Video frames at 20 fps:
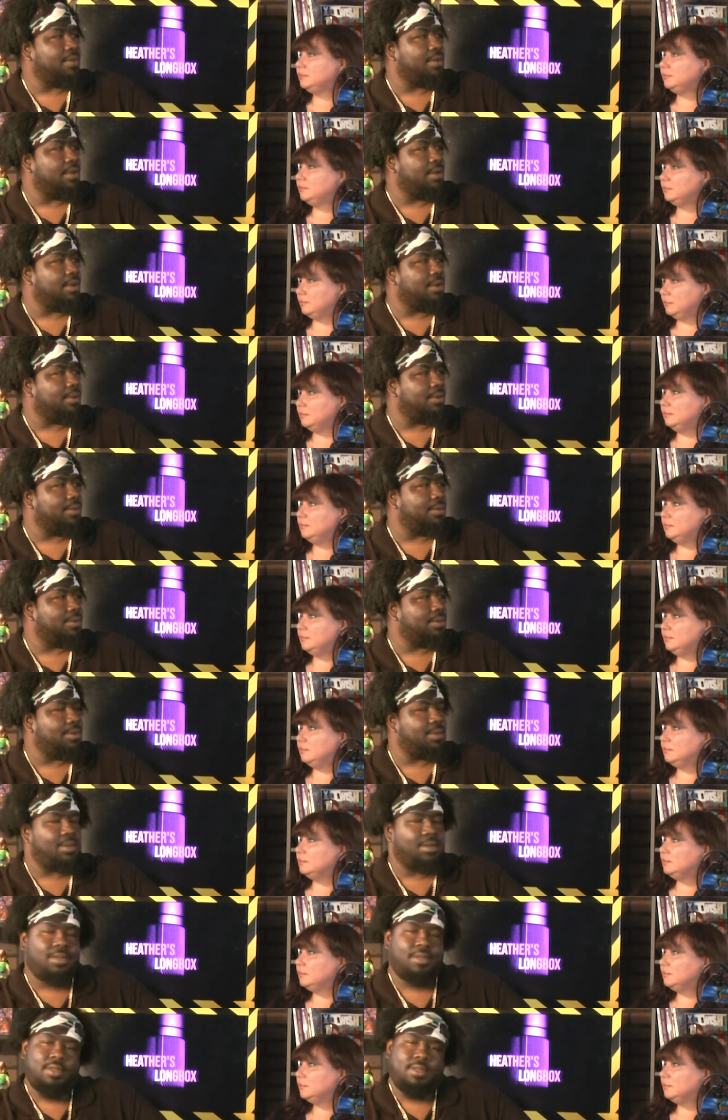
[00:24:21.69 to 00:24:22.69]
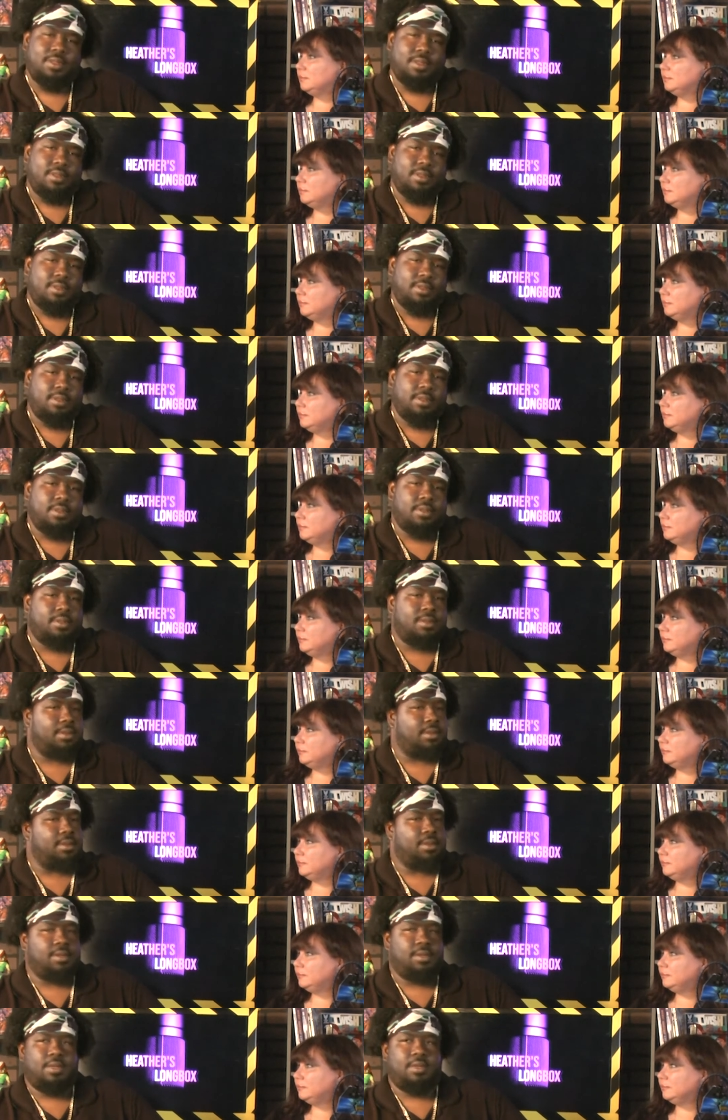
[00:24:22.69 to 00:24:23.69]
Speaker 1: you know,
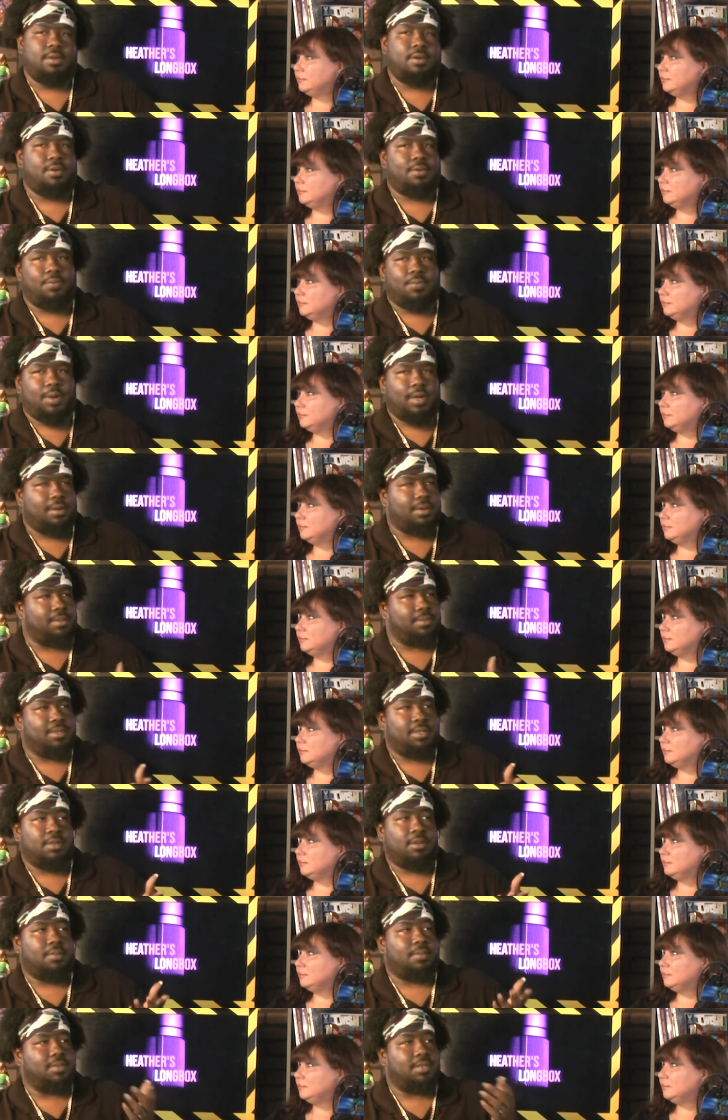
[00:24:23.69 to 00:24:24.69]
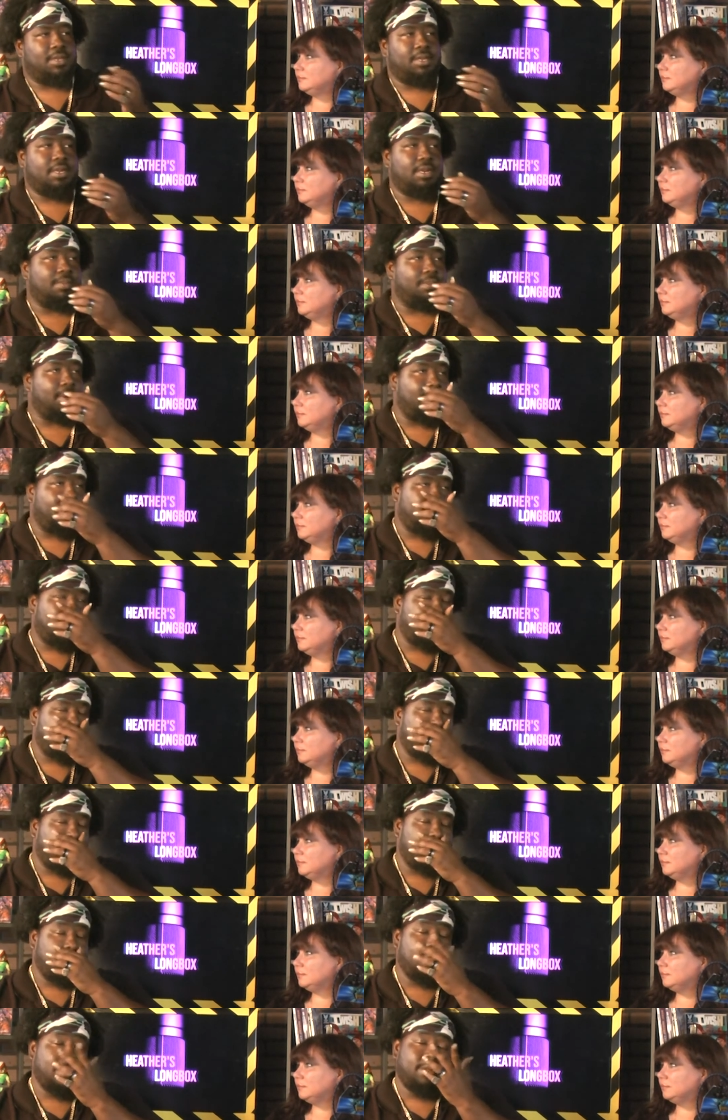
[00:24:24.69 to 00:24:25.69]
you're welcome to almost anybody.
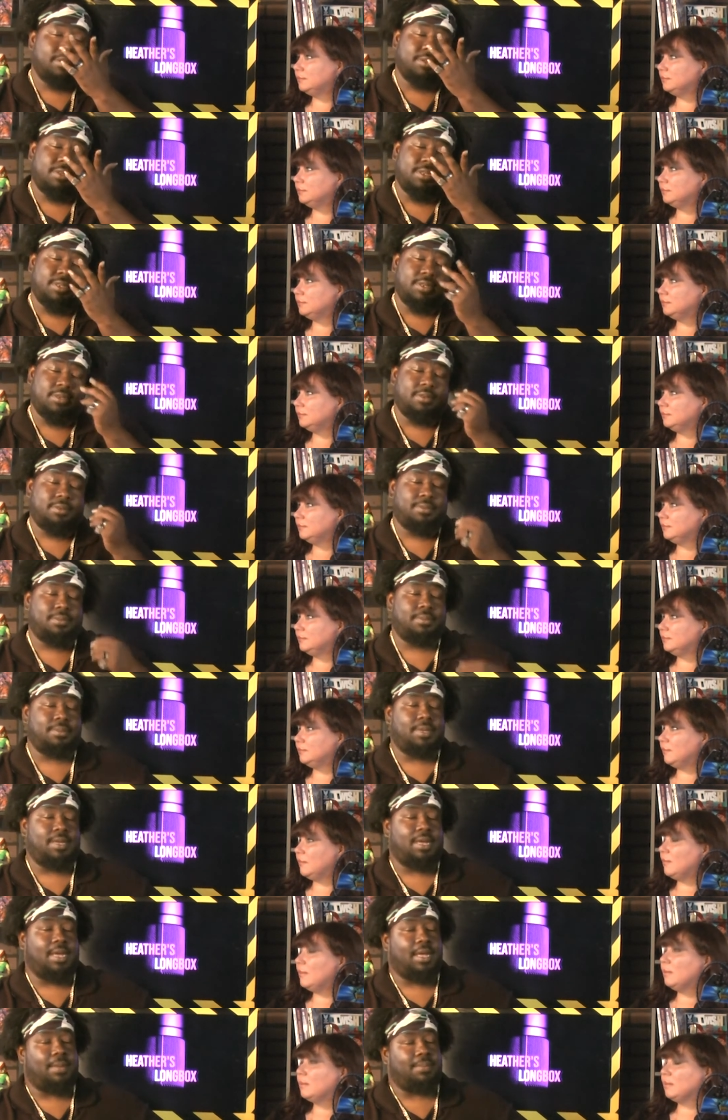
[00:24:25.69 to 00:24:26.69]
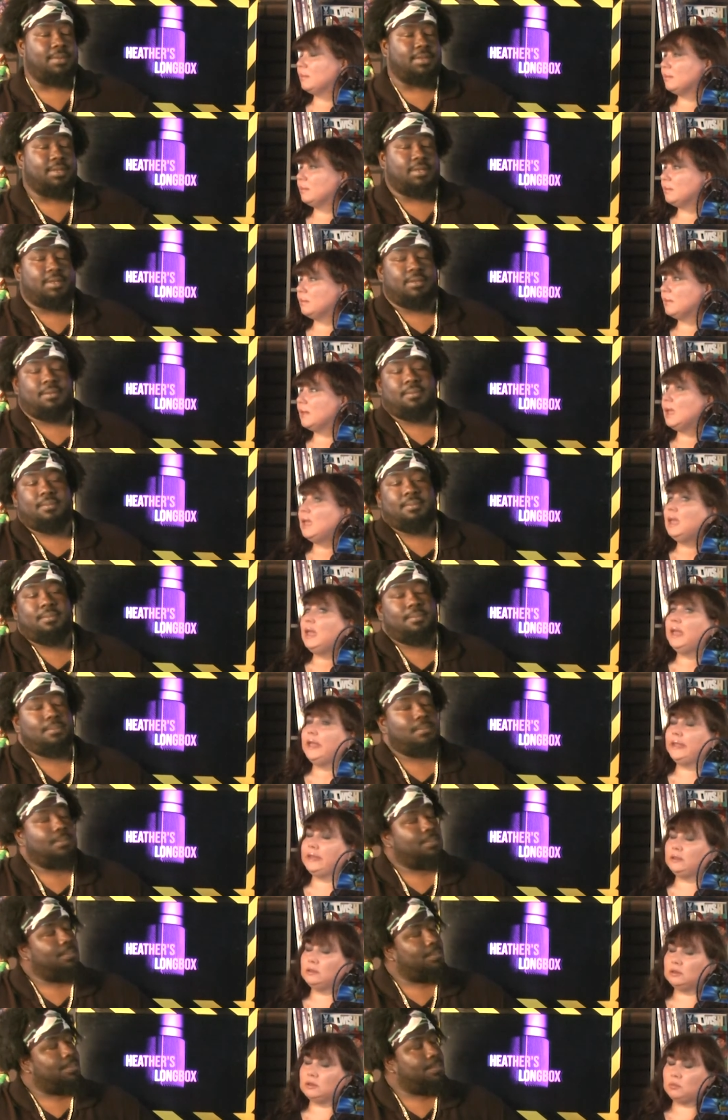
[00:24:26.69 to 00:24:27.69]
You know, so it happens.
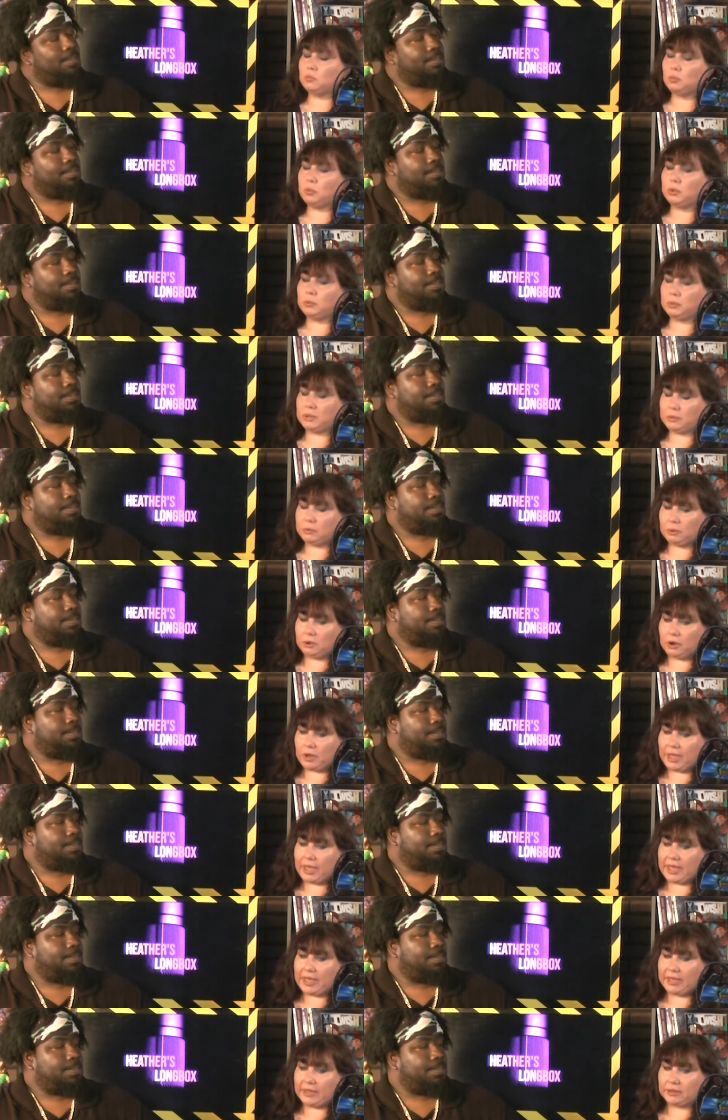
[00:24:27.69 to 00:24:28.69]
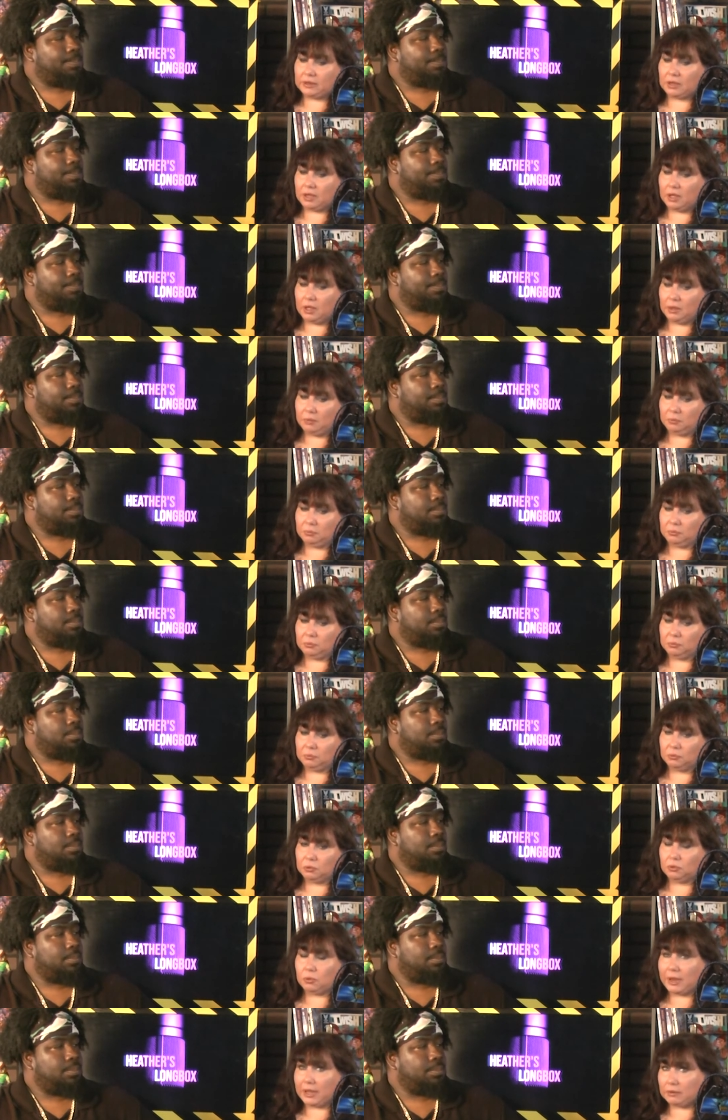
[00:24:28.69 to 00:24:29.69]
Speaker 2: And when we were at um,
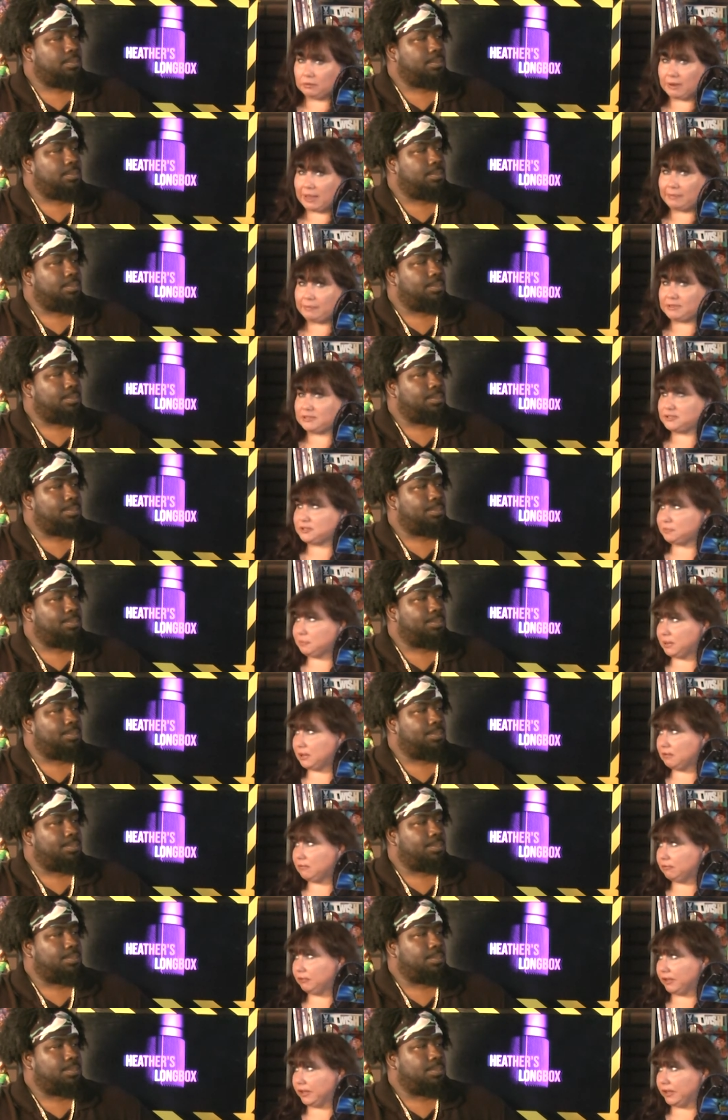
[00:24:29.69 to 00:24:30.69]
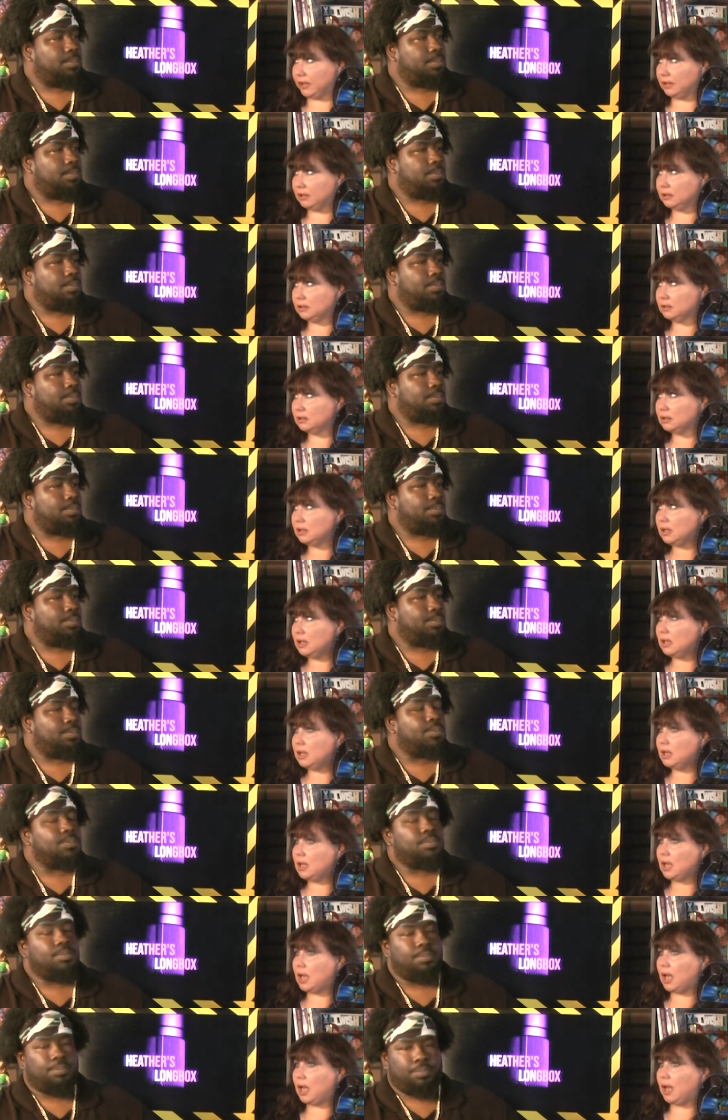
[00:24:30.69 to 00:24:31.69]
Grand Rapids Spring Fling,
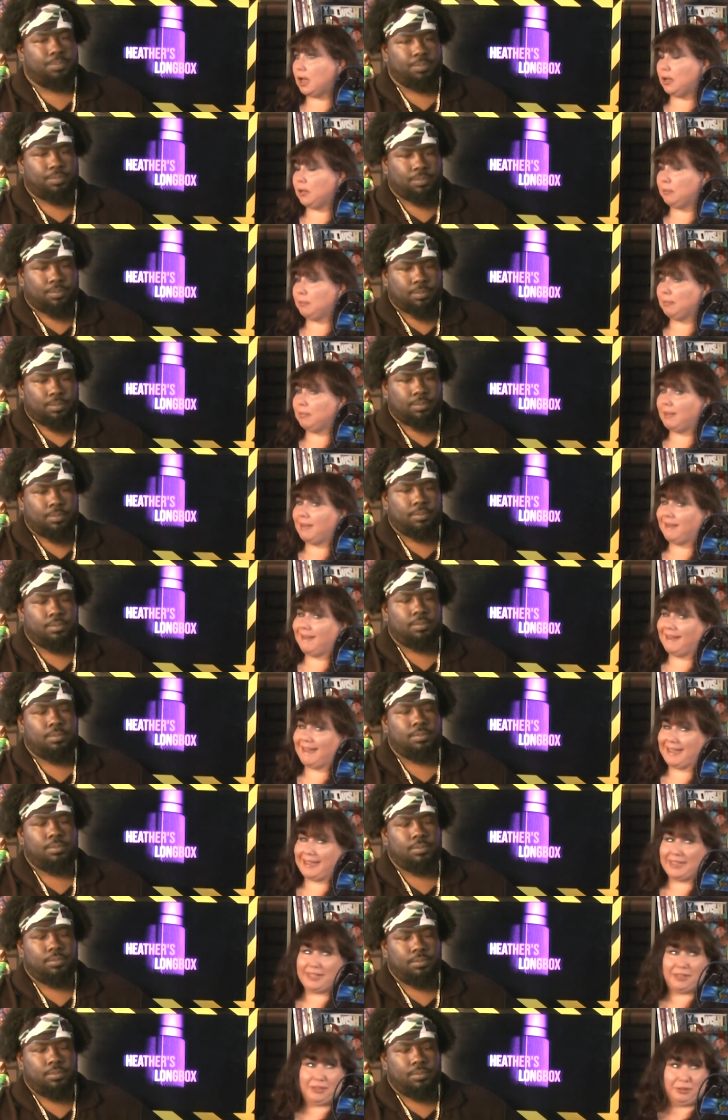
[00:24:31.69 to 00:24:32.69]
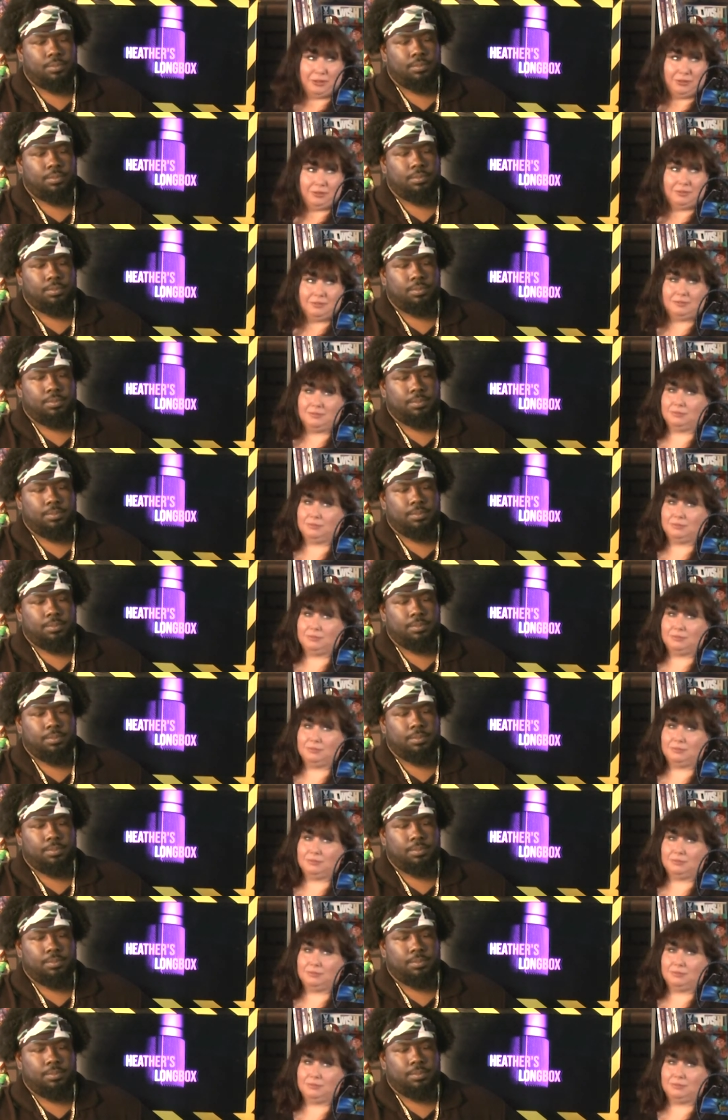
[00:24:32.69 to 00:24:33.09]
um, I